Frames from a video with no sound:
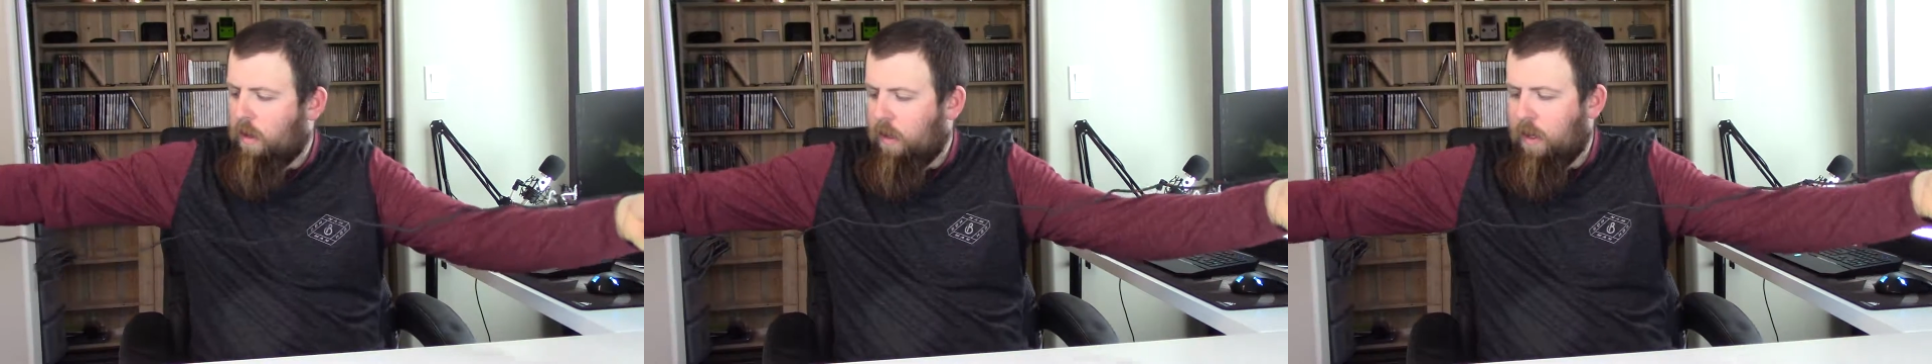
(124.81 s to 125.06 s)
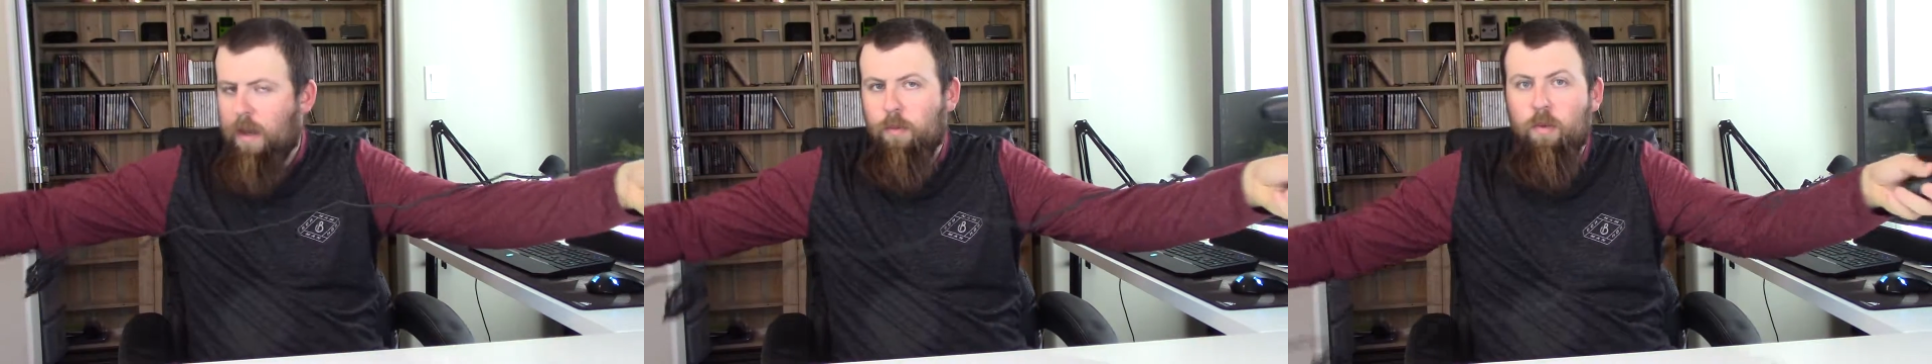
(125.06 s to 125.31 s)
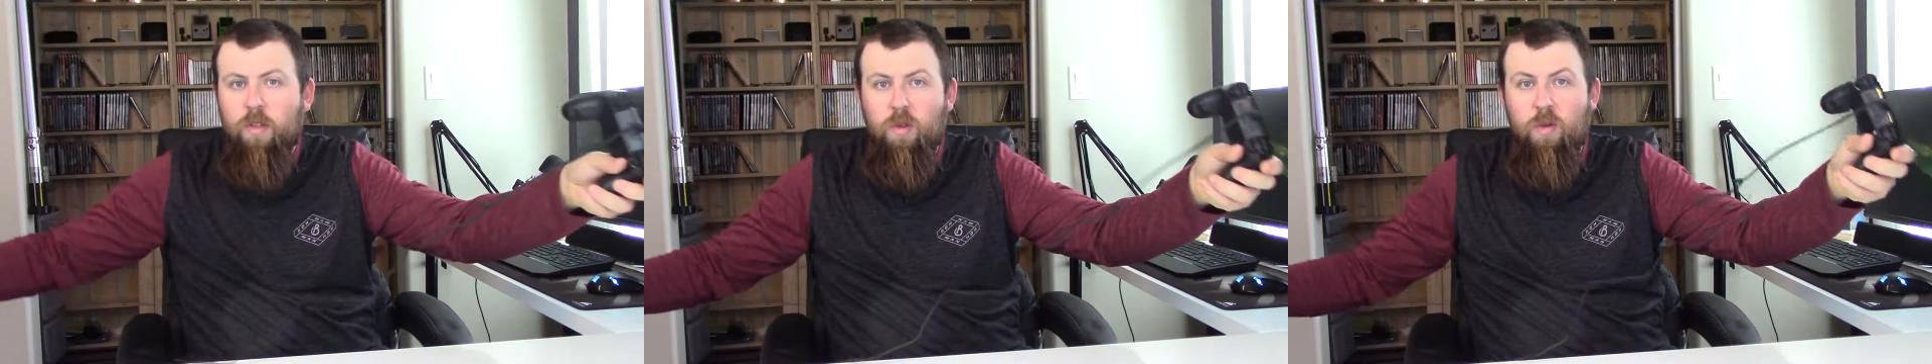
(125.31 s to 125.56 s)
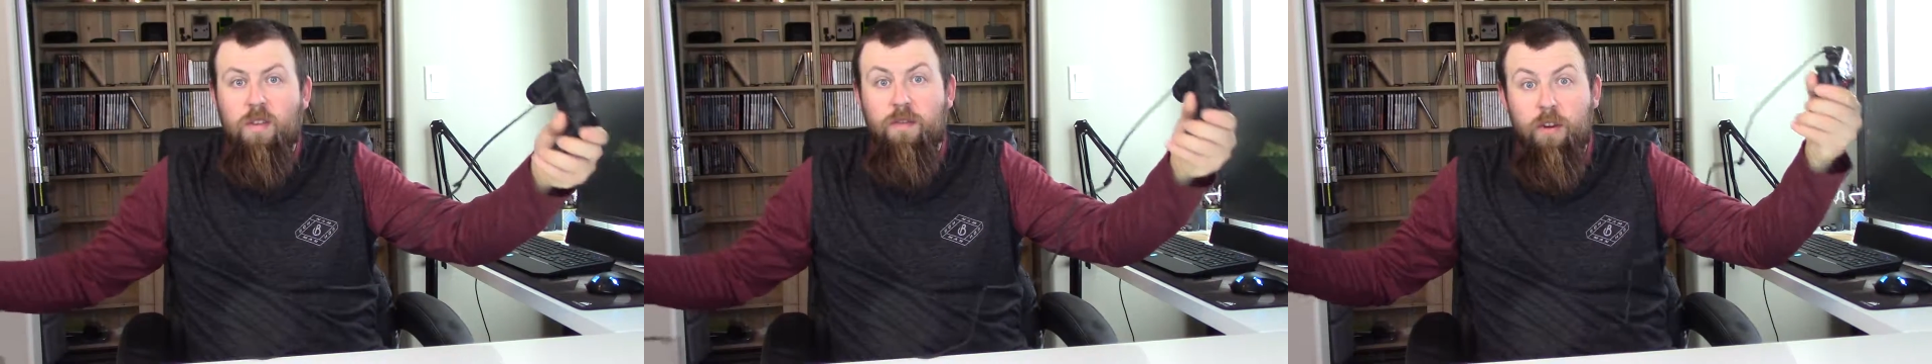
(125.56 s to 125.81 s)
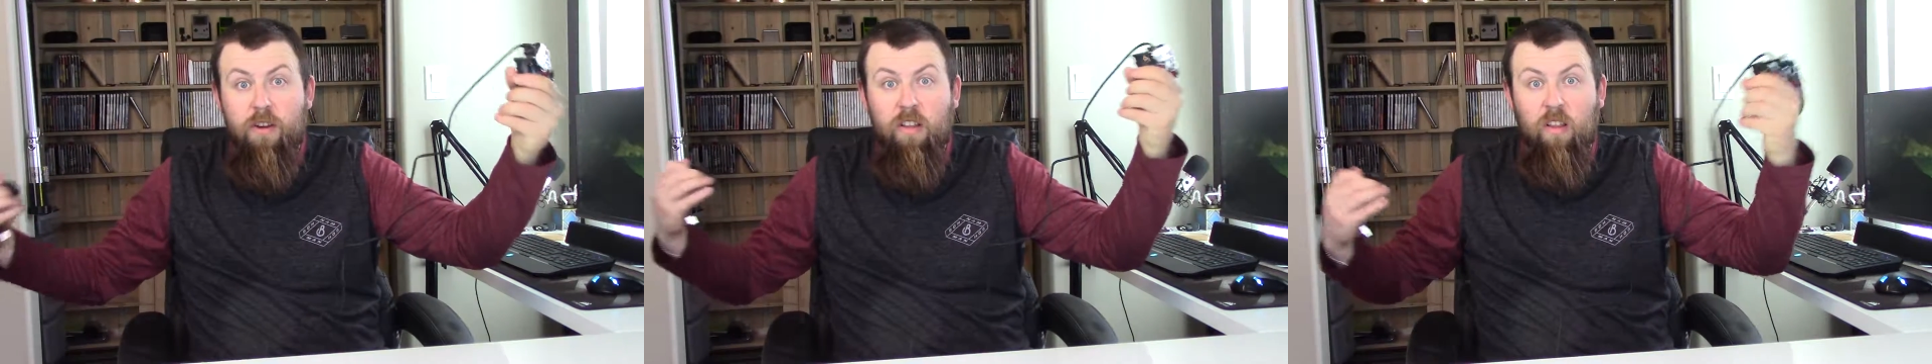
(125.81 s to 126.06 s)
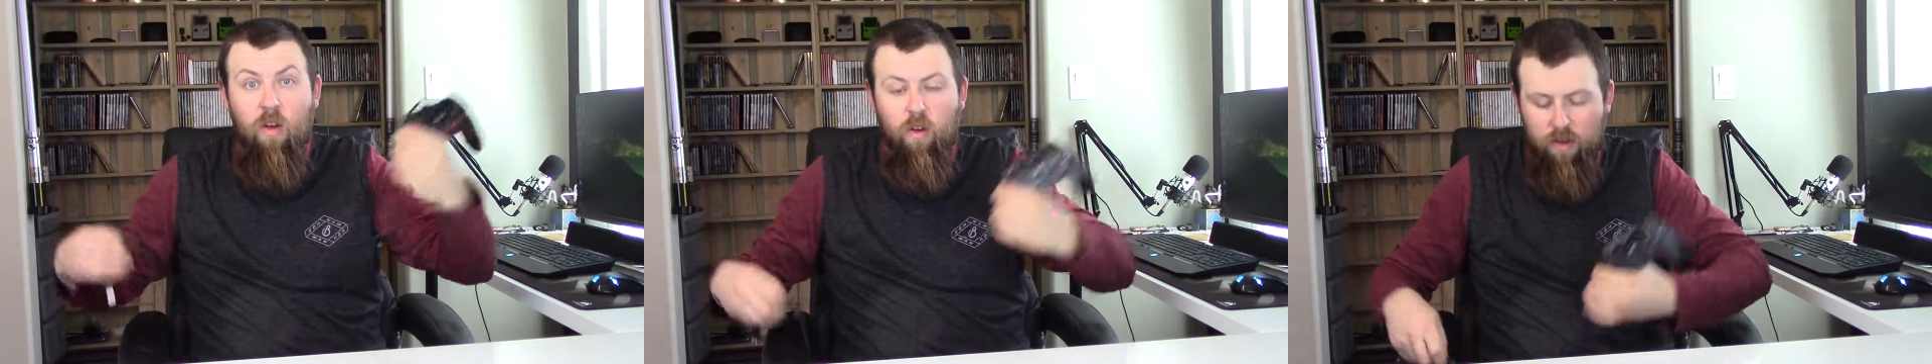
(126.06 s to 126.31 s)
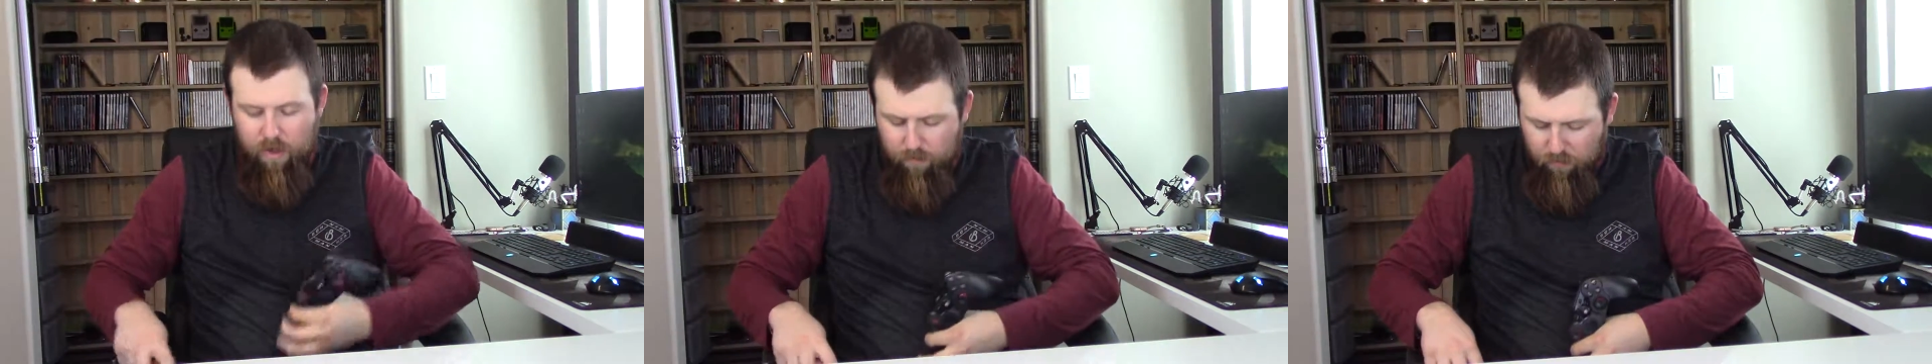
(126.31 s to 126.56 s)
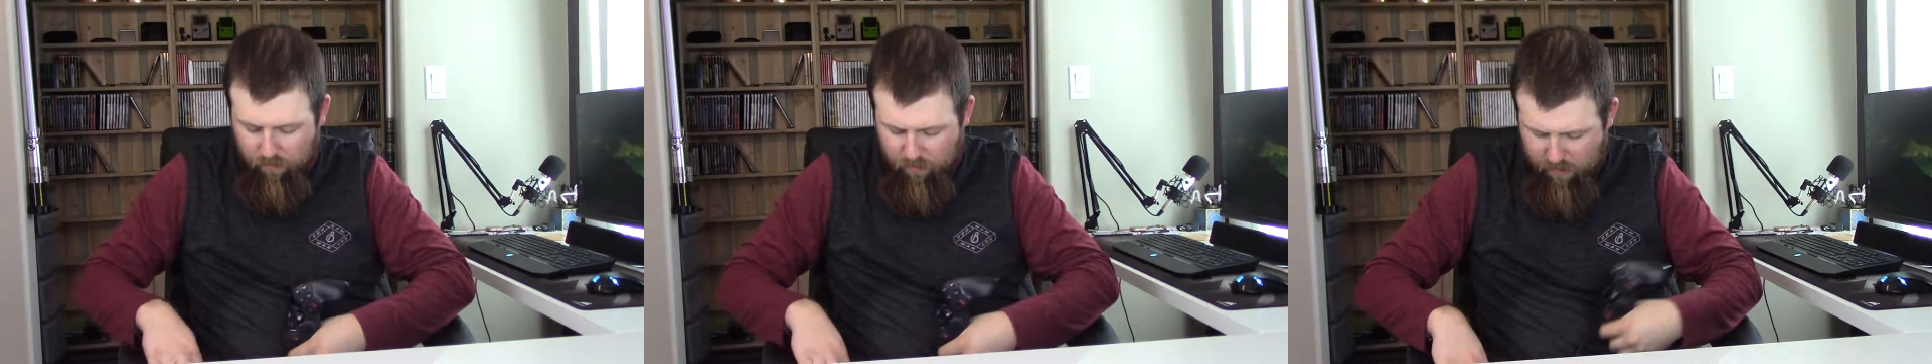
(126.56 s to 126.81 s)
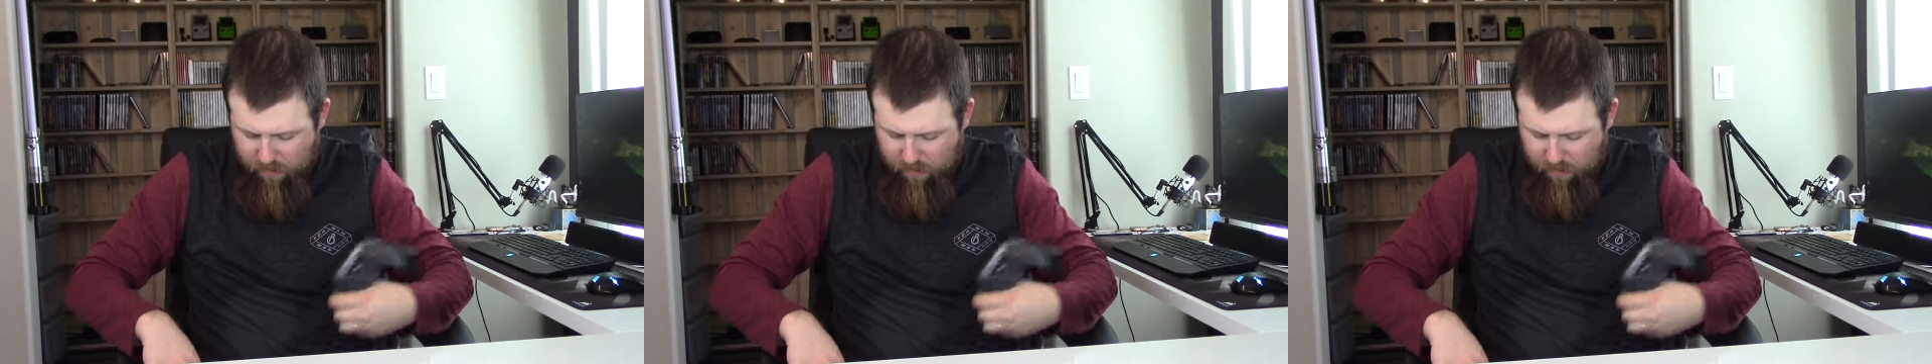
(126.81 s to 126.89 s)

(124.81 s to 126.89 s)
cable, so it's a very long cable.